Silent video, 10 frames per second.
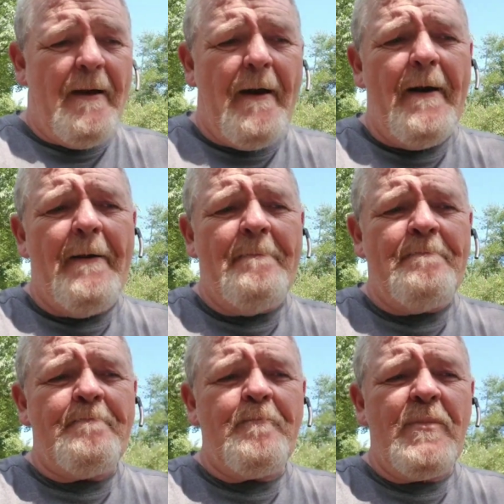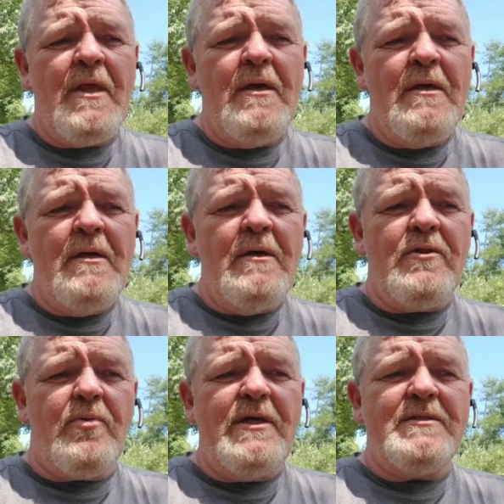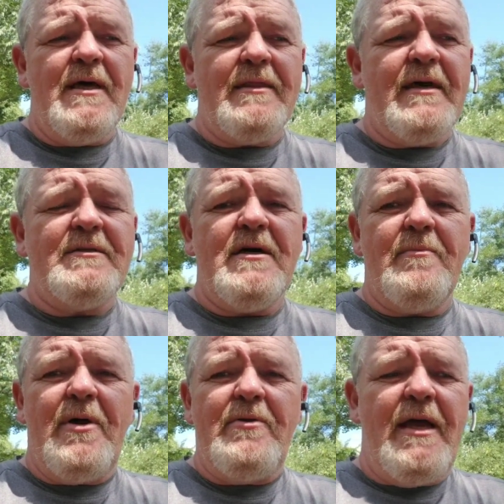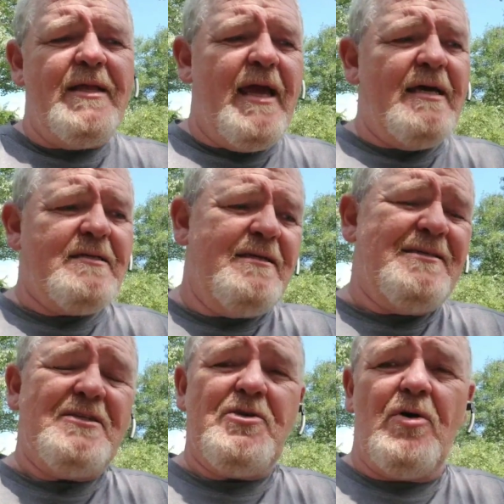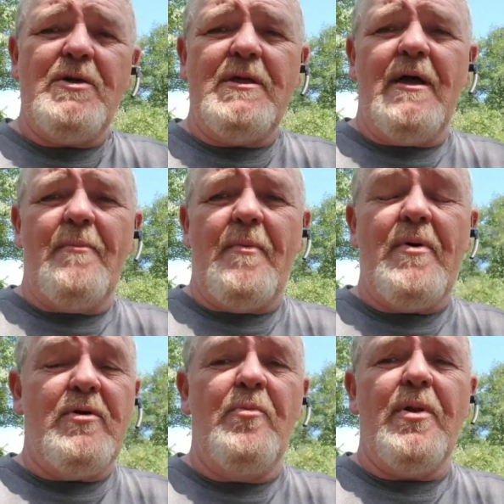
the reason that I think it's got a blown head gasket is I started it up, I put new